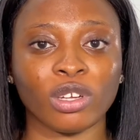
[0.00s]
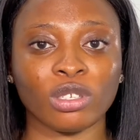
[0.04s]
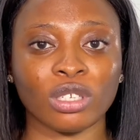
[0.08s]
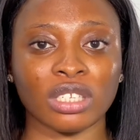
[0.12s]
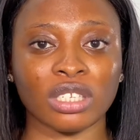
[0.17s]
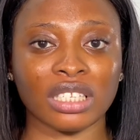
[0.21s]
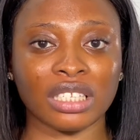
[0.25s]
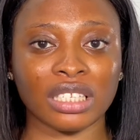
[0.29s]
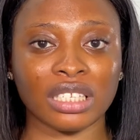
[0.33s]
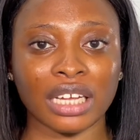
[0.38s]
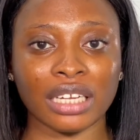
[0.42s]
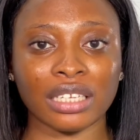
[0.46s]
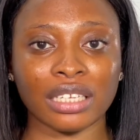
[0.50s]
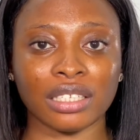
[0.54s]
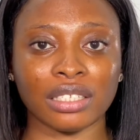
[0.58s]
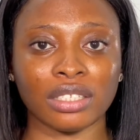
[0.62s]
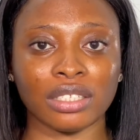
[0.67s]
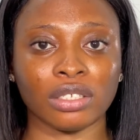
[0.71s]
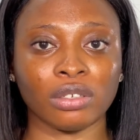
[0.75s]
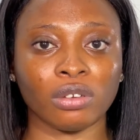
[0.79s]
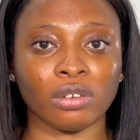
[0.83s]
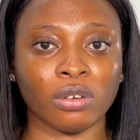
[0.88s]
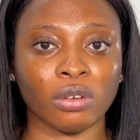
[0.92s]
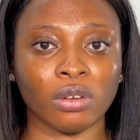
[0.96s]
to set
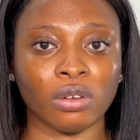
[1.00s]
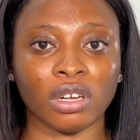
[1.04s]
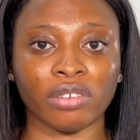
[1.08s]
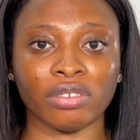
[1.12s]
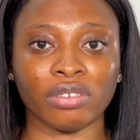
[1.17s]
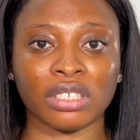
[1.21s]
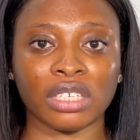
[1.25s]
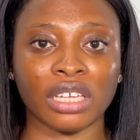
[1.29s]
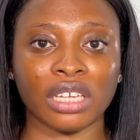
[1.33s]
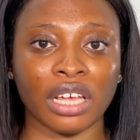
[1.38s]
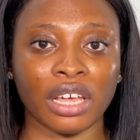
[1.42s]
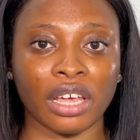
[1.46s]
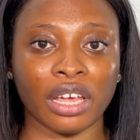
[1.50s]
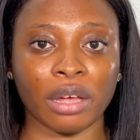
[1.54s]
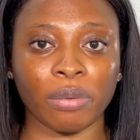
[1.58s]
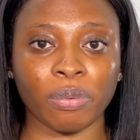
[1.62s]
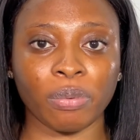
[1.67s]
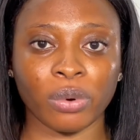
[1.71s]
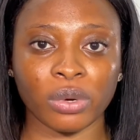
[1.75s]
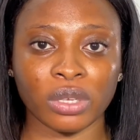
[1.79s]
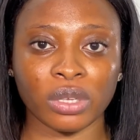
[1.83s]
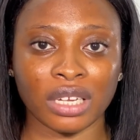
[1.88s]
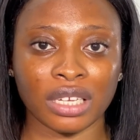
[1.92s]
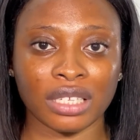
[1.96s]
the whole of the skincare
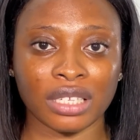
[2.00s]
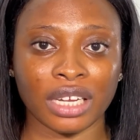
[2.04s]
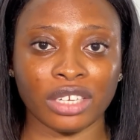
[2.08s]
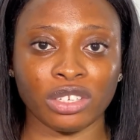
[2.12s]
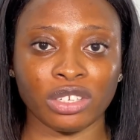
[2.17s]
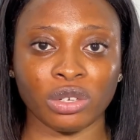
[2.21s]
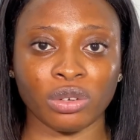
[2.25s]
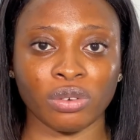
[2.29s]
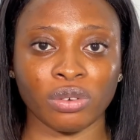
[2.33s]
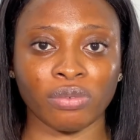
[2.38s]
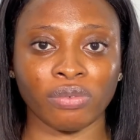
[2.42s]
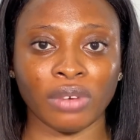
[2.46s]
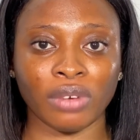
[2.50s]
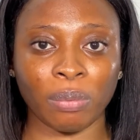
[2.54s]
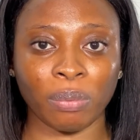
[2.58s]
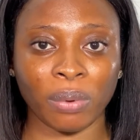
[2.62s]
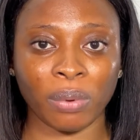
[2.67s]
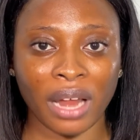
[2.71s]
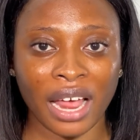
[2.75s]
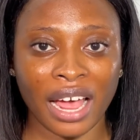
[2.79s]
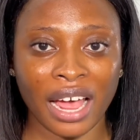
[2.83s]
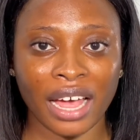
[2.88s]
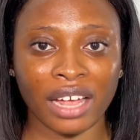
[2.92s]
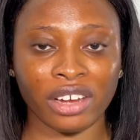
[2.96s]
process that you've
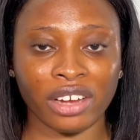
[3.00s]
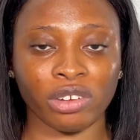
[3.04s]
applied.